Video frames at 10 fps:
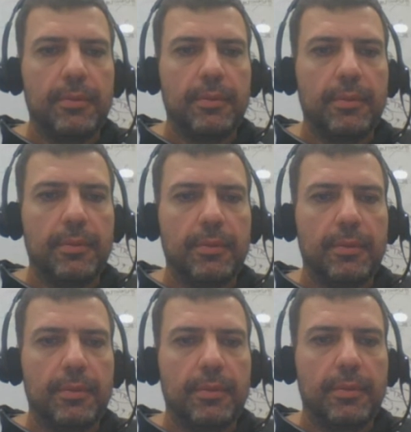
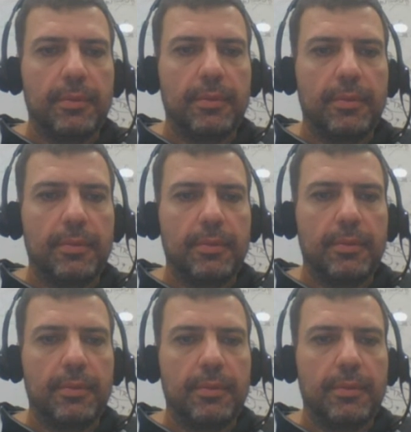
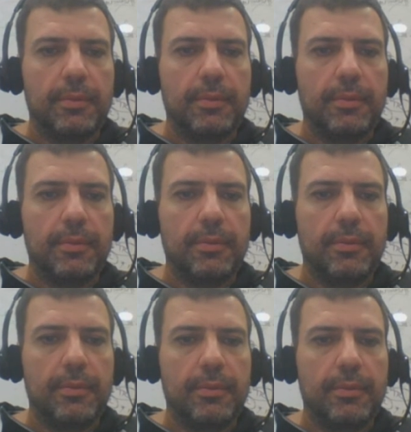
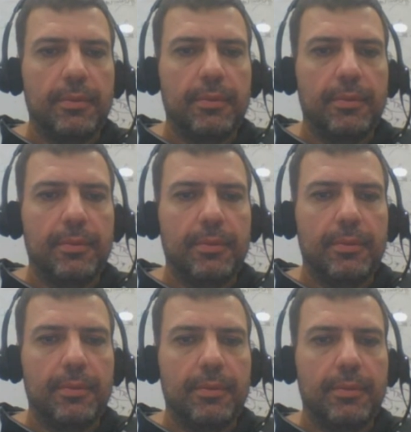
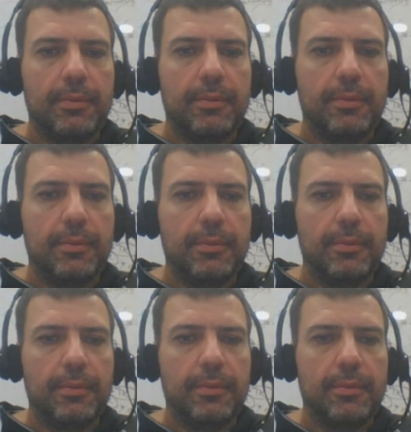
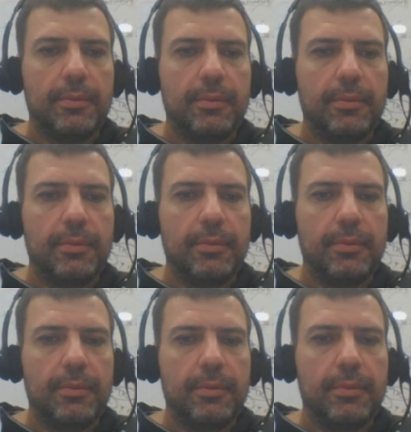
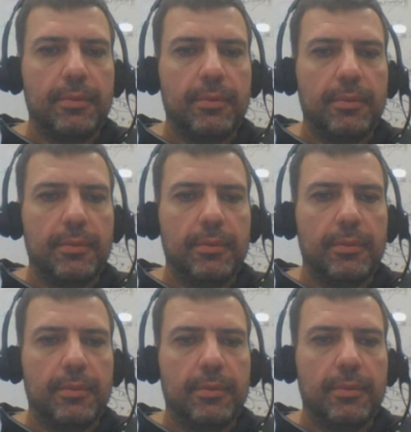
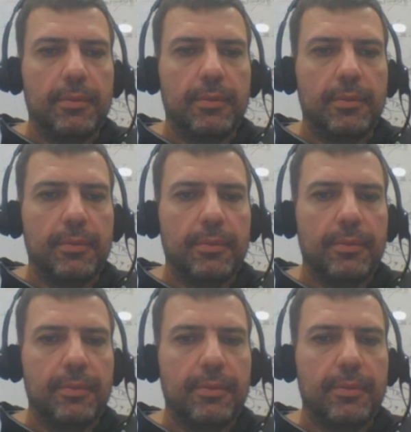
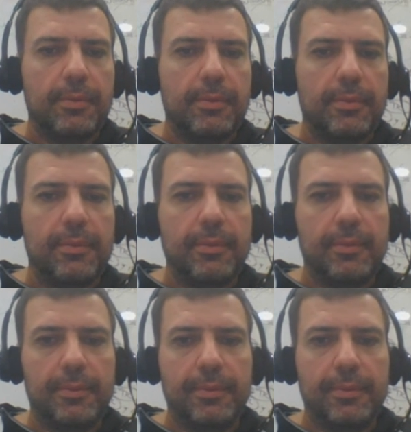This person isn't speaking.